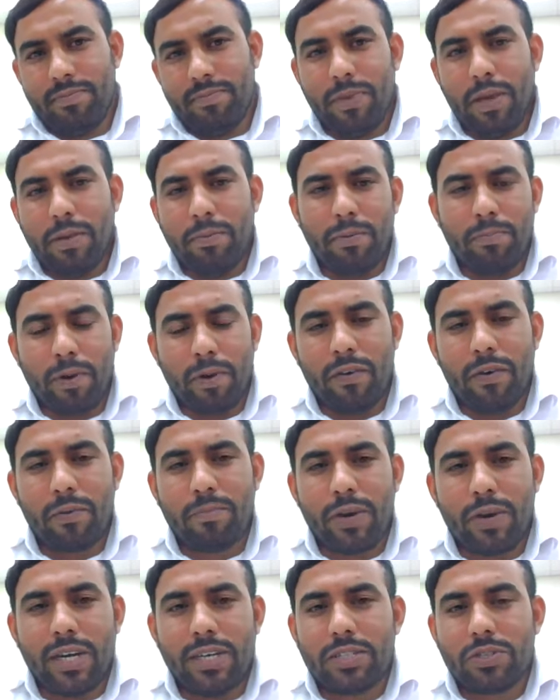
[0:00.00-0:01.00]
maybe
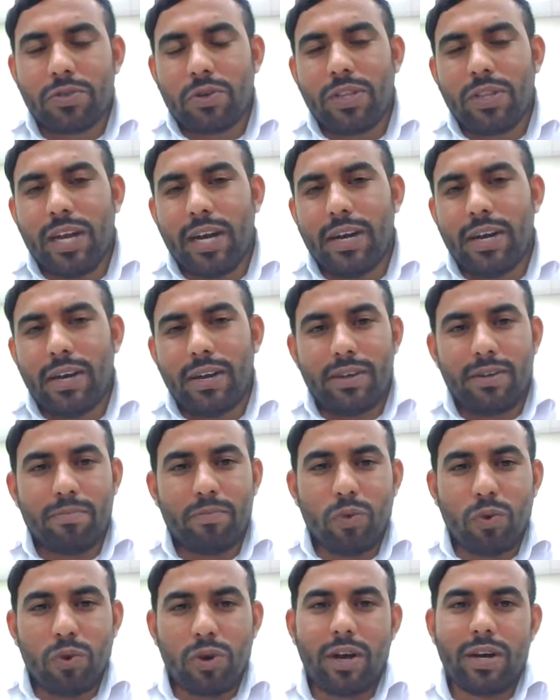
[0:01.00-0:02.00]
PowerPoint so that
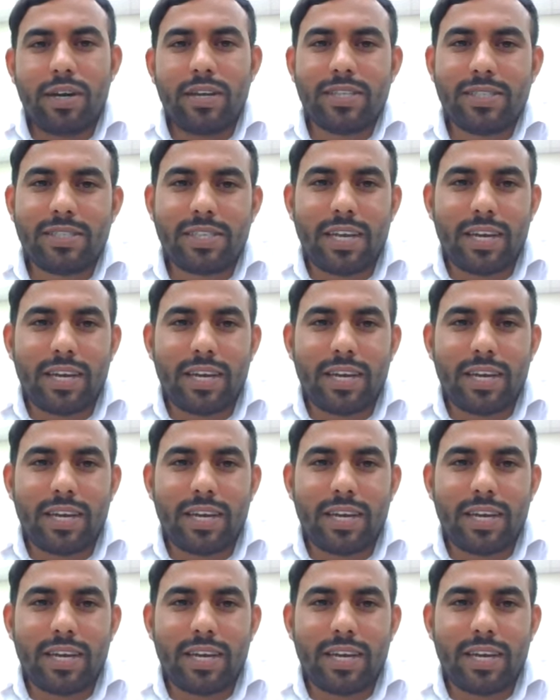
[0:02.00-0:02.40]
more audience